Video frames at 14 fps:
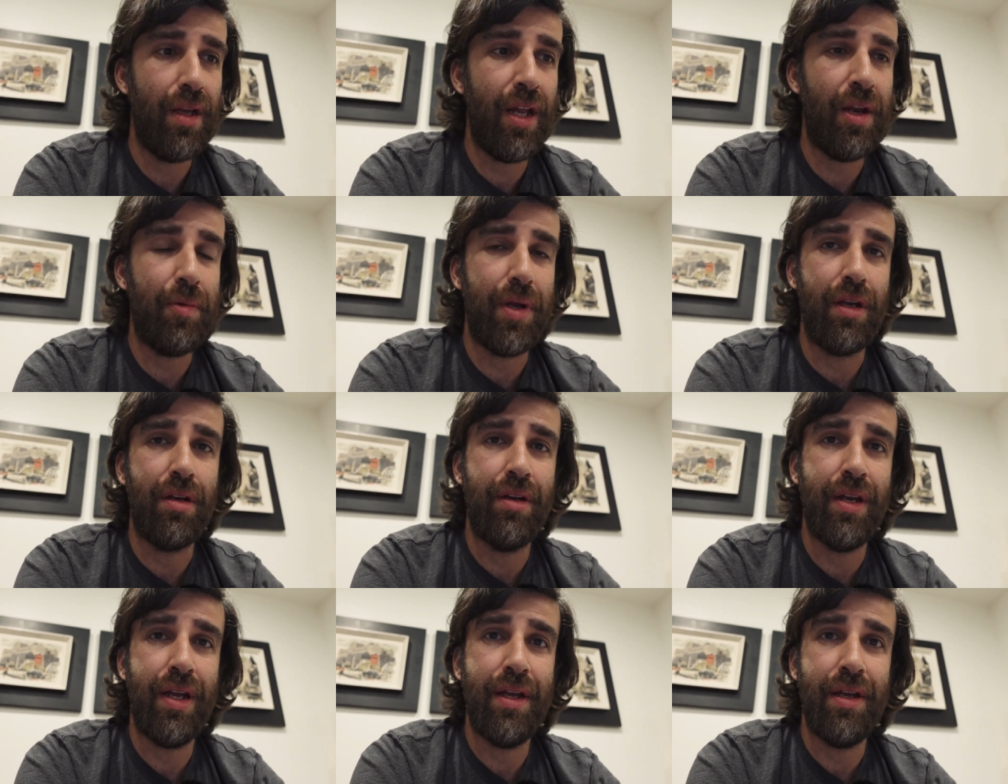Anyway,
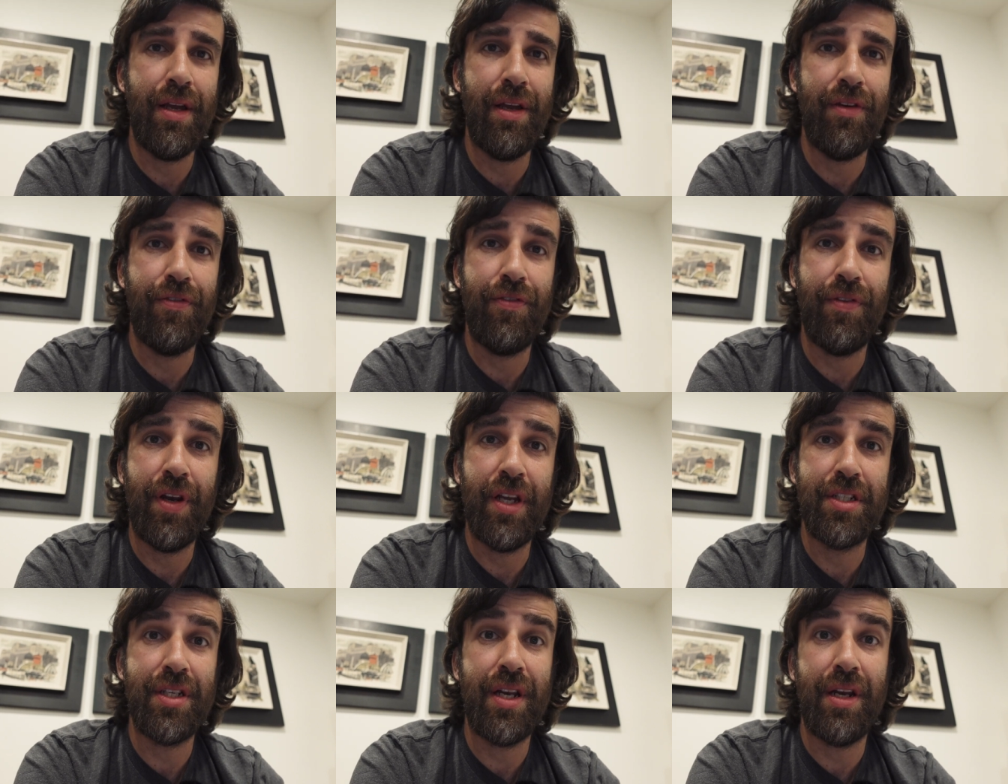gonna uh,
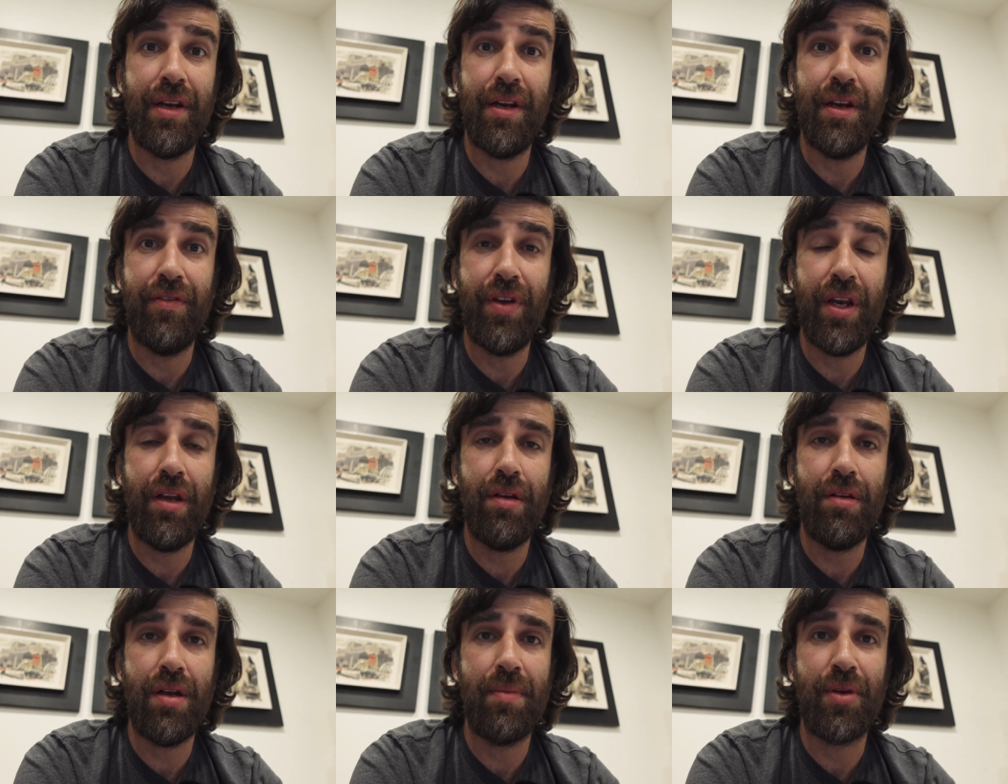finish editing the
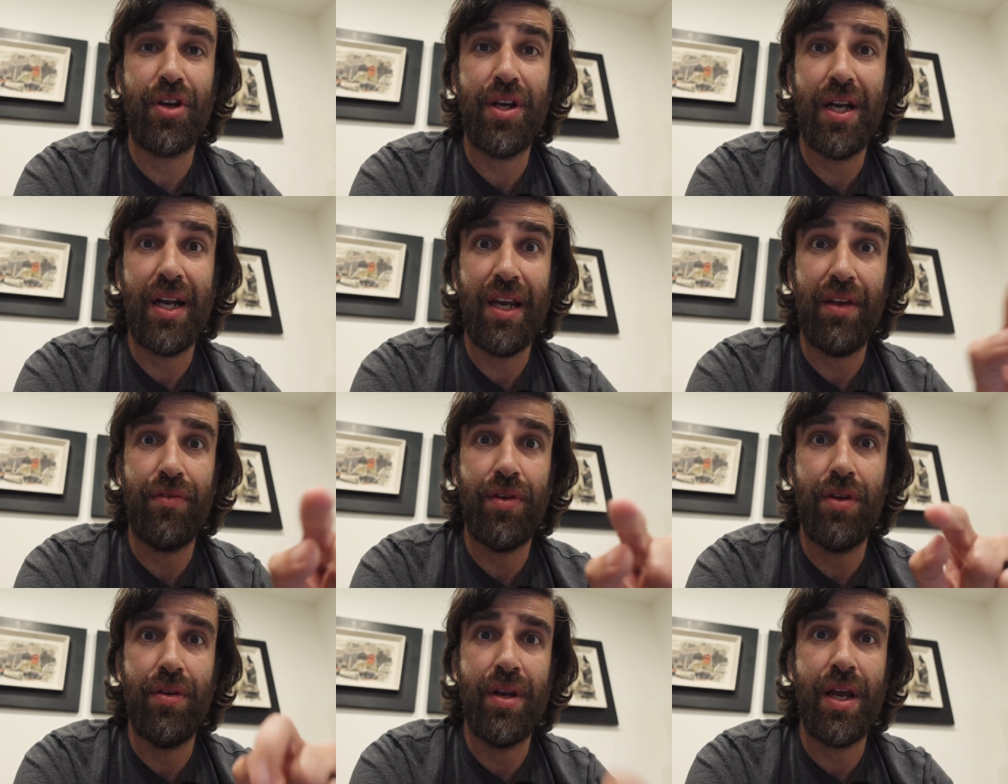video. I'm gonna leave
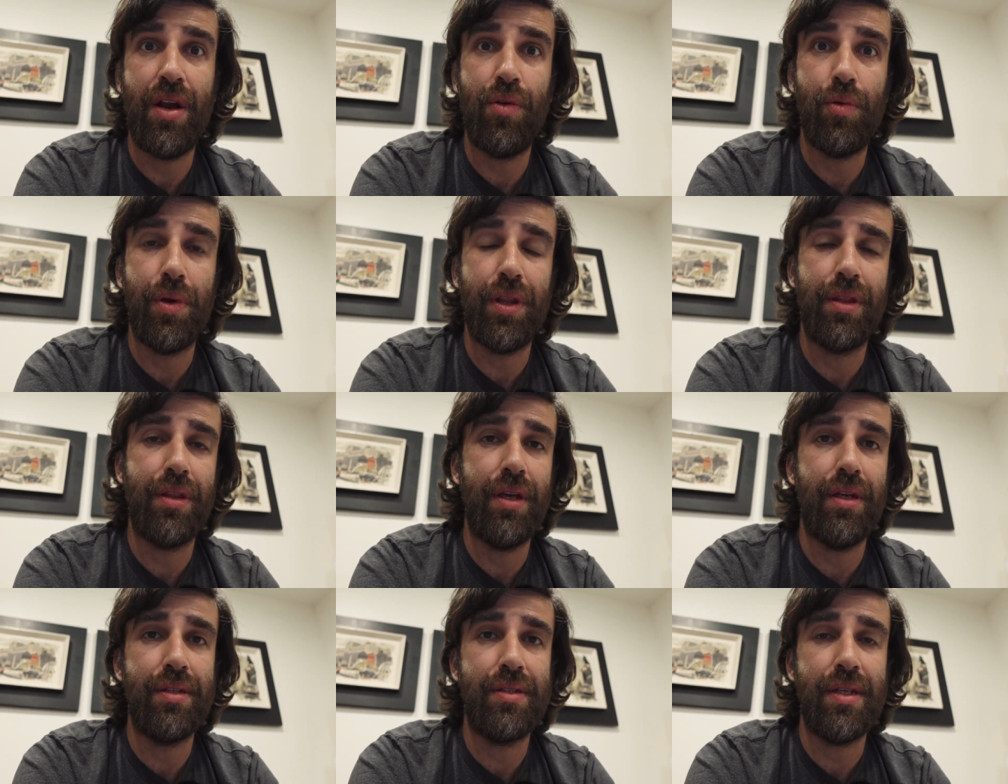you now with
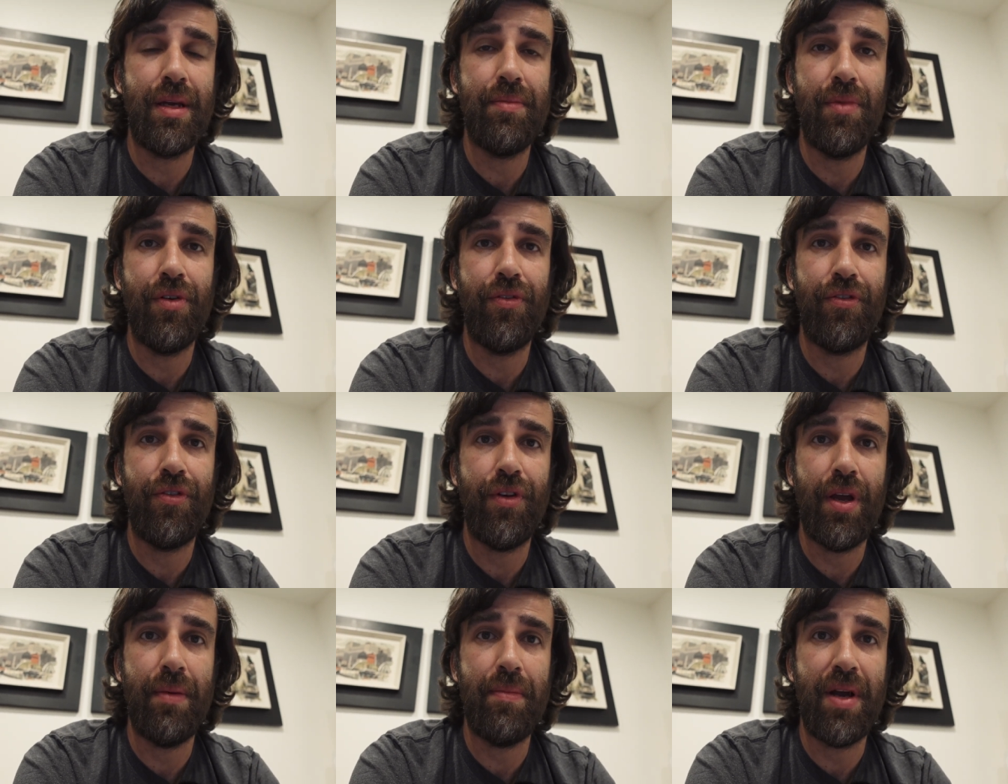uh, some of
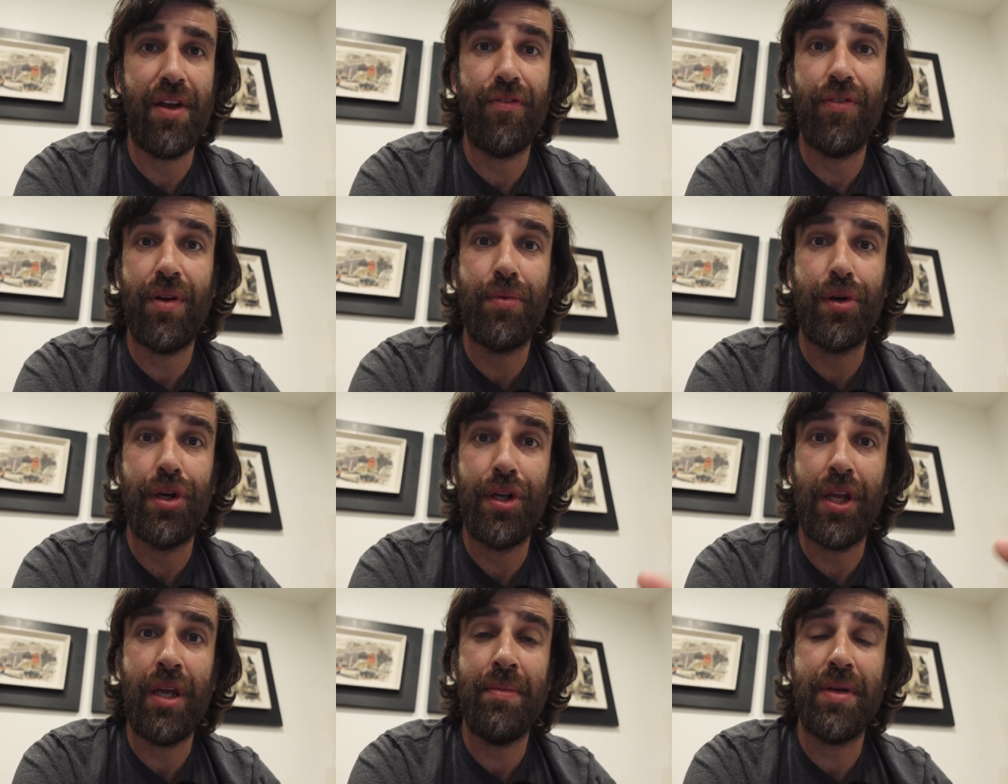uh, my
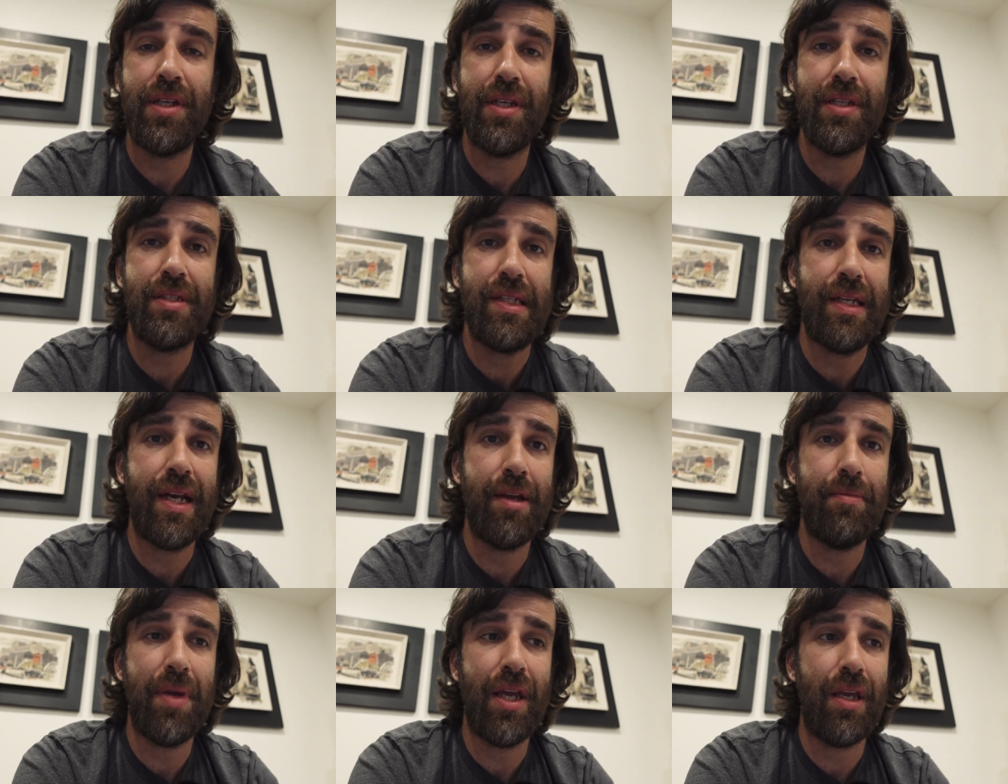favorite images that
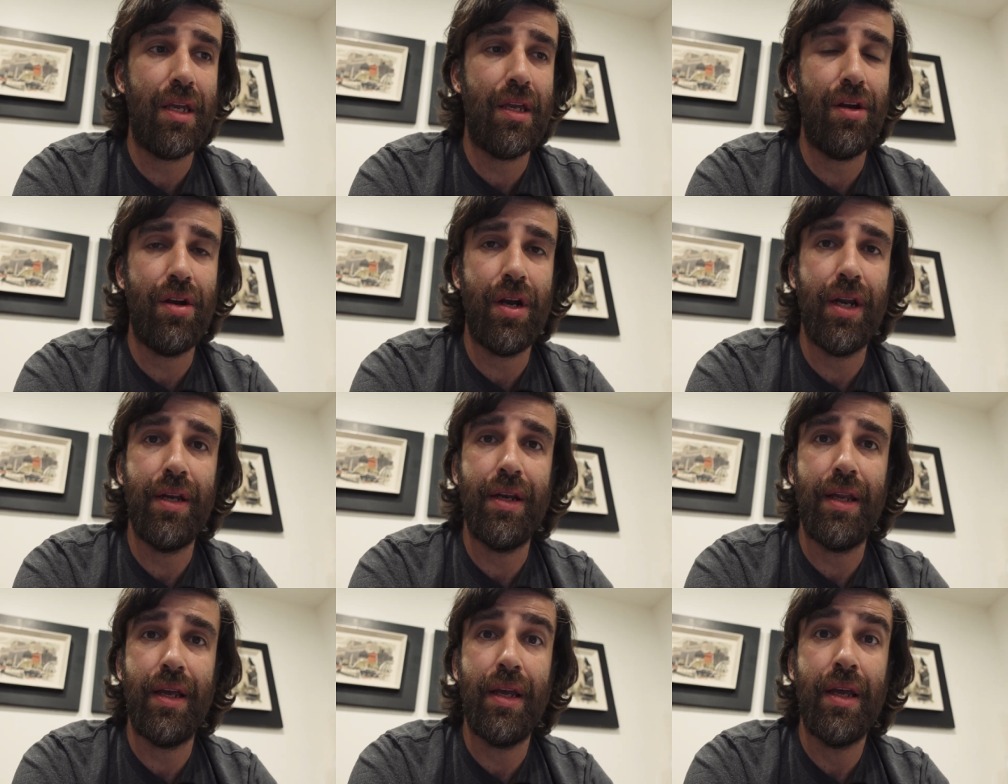I made here
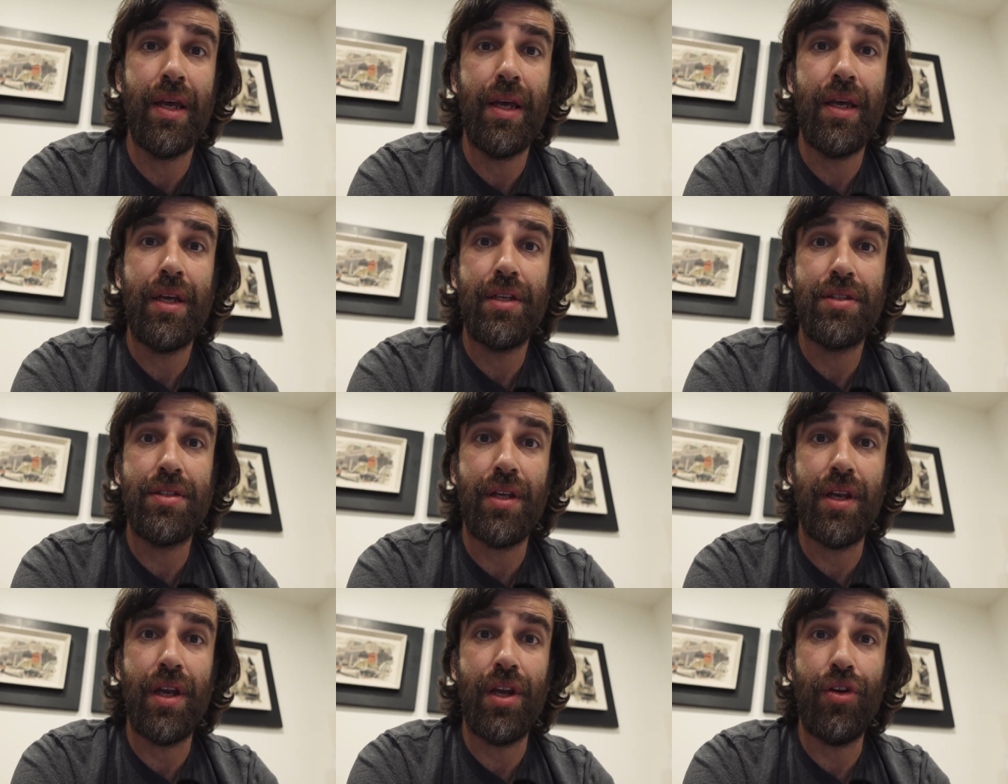in the
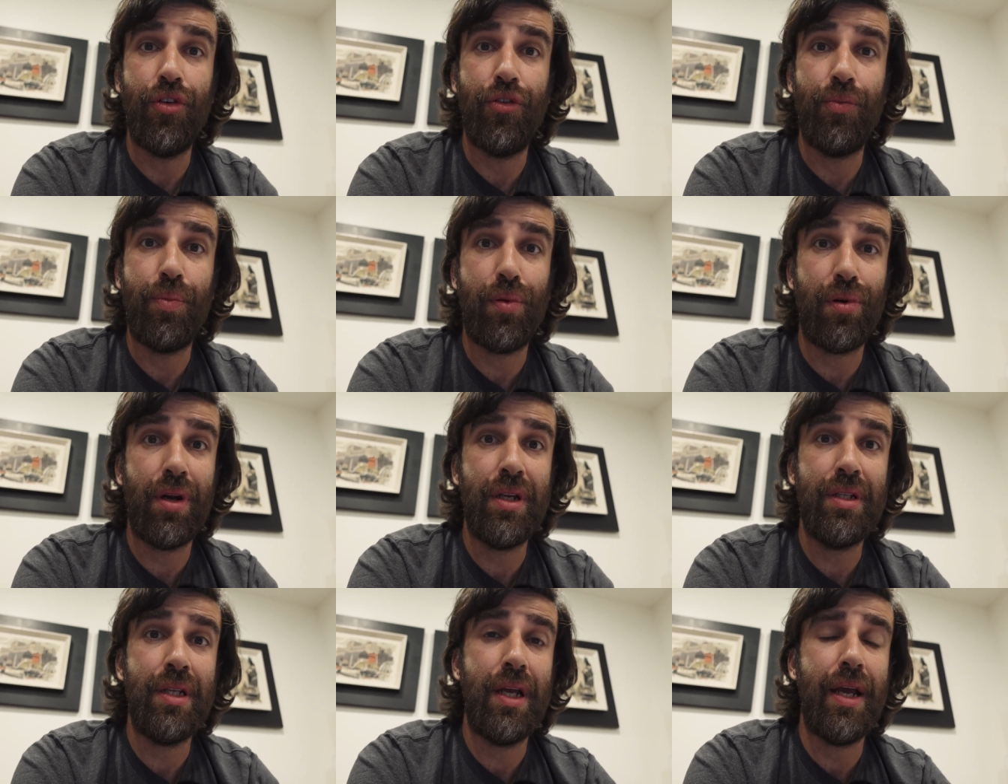city of
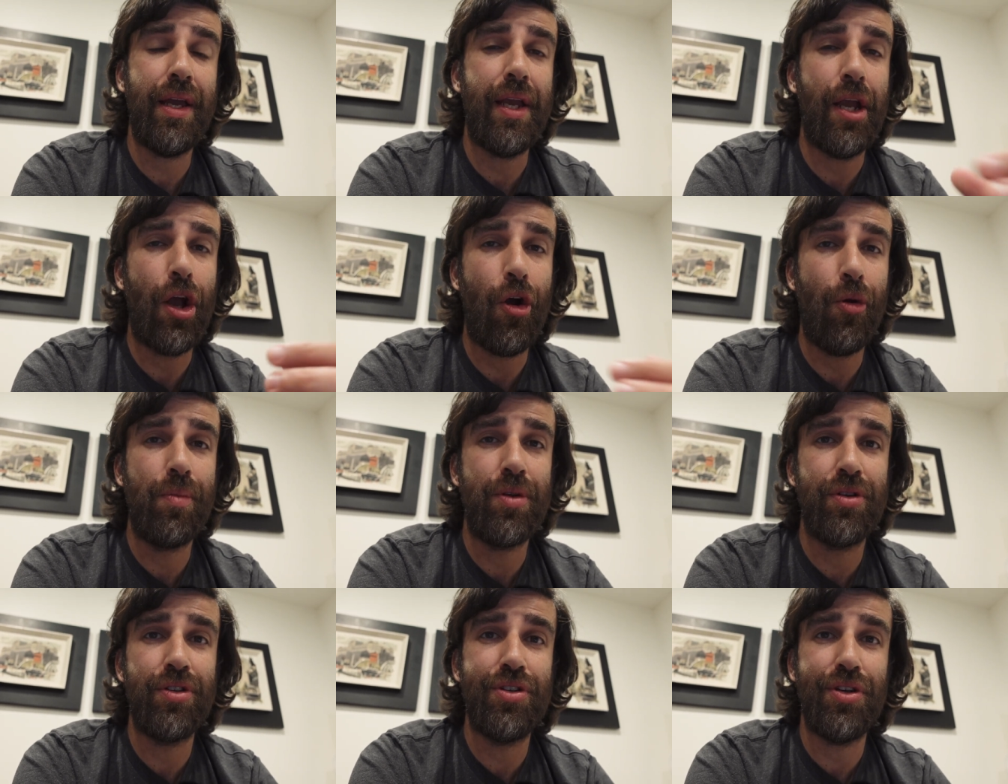Portland. I hope
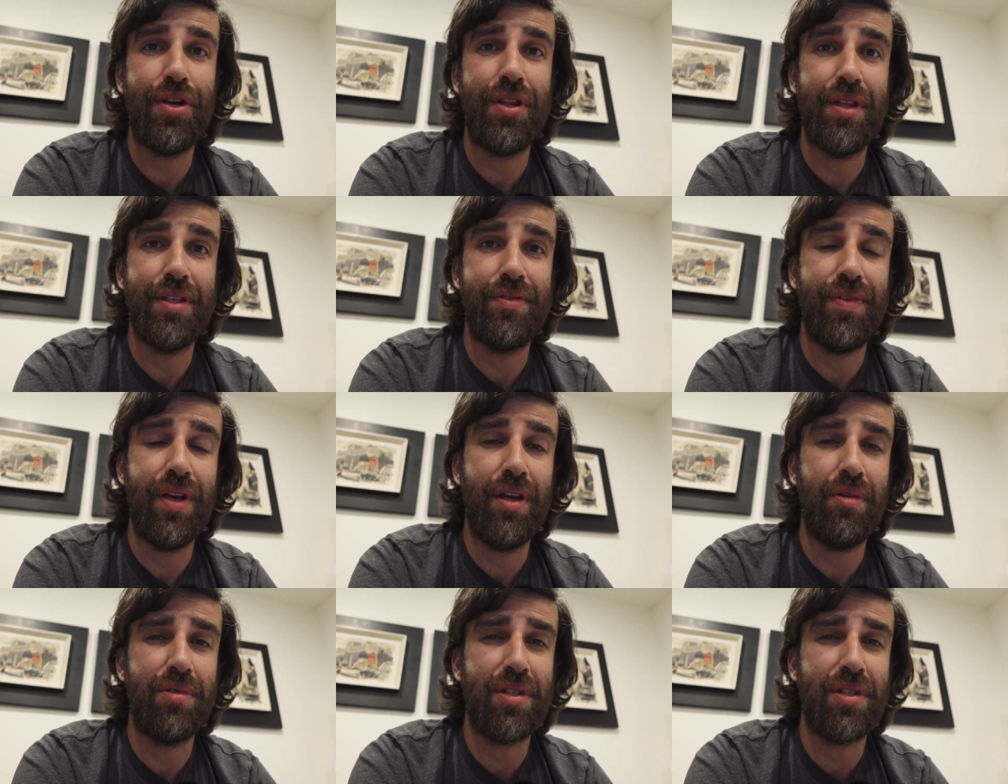you enjoyed this video.